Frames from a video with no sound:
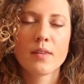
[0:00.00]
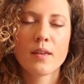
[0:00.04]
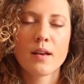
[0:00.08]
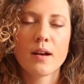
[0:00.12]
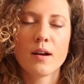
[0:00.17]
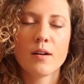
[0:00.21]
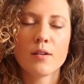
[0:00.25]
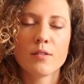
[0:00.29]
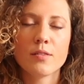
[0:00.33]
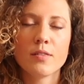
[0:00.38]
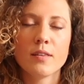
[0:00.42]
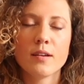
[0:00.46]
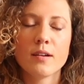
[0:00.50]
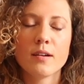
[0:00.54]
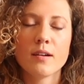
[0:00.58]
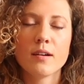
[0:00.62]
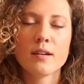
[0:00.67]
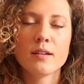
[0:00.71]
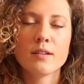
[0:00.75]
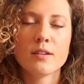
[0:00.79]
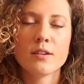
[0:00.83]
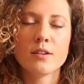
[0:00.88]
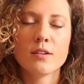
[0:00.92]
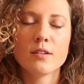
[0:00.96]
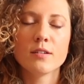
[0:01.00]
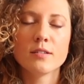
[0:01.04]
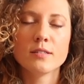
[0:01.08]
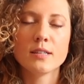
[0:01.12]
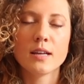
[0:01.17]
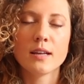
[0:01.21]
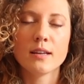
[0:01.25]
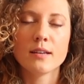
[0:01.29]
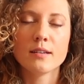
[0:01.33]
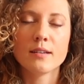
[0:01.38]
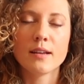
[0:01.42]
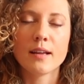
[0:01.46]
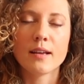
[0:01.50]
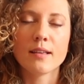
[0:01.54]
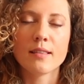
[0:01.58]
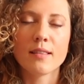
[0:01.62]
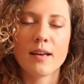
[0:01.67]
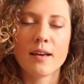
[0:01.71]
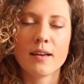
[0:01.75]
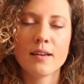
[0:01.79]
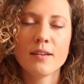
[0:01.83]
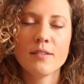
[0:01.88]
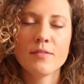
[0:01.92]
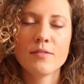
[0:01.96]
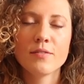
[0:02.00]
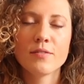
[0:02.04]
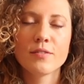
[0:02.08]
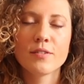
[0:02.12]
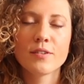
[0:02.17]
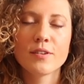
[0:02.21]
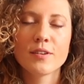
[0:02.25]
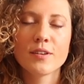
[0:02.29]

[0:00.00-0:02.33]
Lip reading: out there in your day-to-day life,